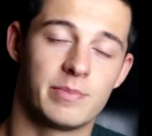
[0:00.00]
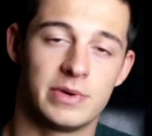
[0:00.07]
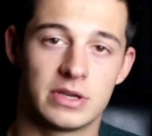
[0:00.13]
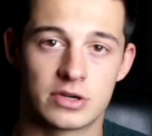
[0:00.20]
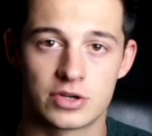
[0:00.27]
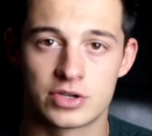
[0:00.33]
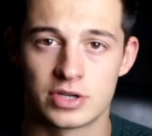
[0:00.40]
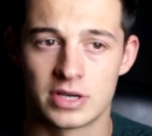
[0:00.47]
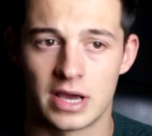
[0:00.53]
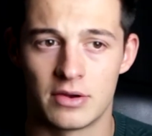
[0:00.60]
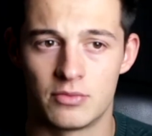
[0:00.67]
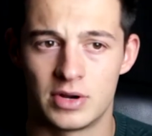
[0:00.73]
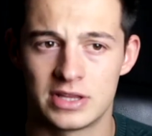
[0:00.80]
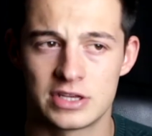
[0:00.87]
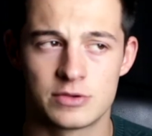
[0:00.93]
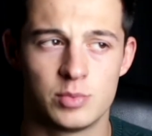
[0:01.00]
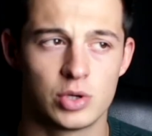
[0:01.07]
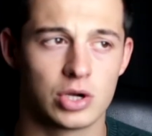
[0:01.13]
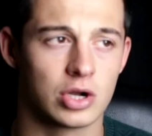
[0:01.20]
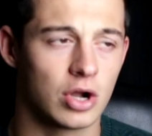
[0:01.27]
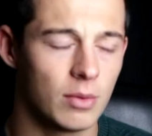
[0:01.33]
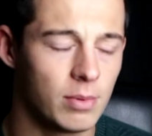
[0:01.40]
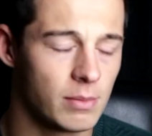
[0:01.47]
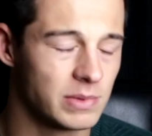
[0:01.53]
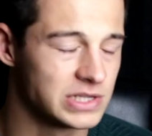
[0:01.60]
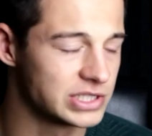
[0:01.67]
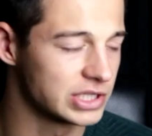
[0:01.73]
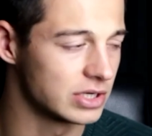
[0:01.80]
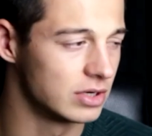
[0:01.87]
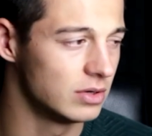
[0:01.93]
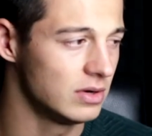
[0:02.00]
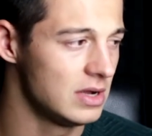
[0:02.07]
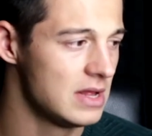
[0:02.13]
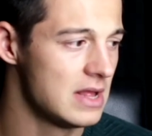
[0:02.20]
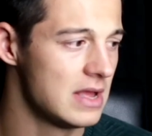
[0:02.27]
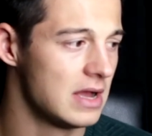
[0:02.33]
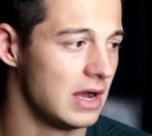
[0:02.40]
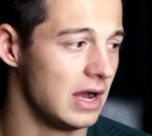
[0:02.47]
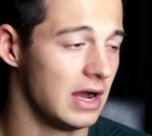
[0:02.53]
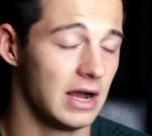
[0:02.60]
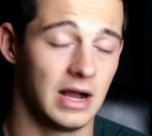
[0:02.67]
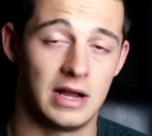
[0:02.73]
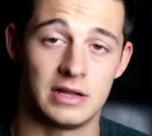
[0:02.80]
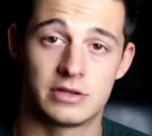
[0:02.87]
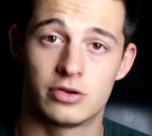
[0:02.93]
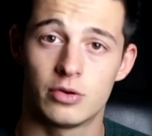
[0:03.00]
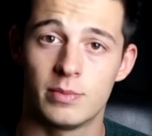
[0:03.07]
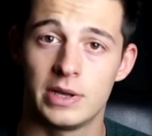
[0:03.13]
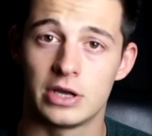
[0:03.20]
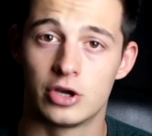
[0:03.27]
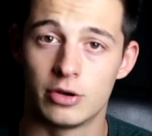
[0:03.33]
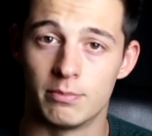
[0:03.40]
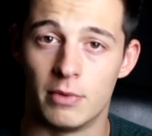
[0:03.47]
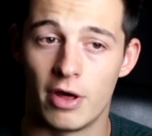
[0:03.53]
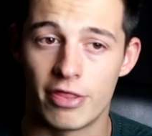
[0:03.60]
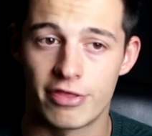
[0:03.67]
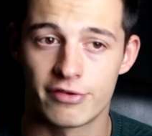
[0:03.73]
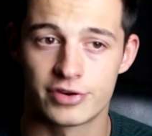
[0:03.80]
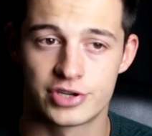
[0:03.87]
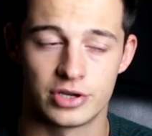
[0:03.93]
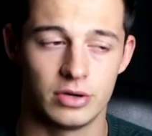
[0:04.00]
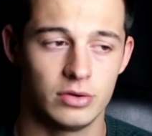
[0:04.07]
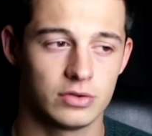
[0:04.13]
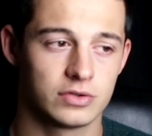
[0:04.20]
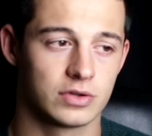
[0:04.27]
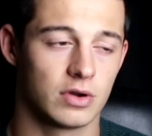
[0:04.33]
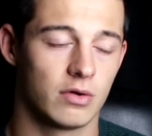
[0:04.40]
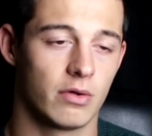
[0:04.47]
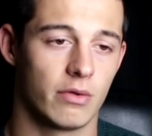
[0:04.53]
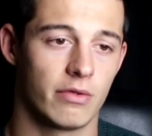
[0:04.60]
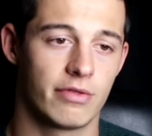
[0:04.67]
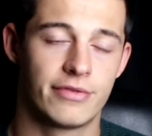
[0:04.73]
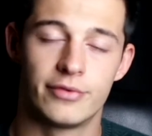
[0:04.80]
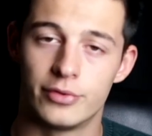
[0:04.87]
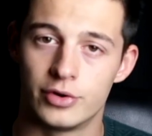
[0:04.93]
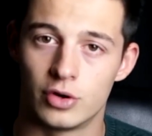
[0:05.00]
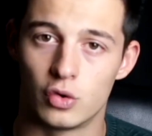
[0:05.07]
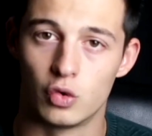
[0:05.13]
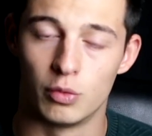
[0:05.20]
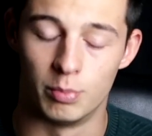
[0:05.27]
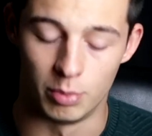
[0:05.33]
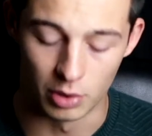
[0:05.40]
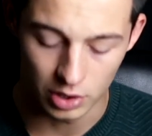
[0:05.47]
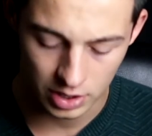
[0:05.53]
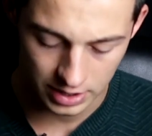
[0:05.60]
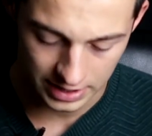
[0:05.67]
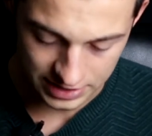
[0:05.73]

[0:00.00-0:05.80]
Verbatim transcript: Peterson. I read this book a couple months ago. Uh, it took me a good month or so to go through the whole book.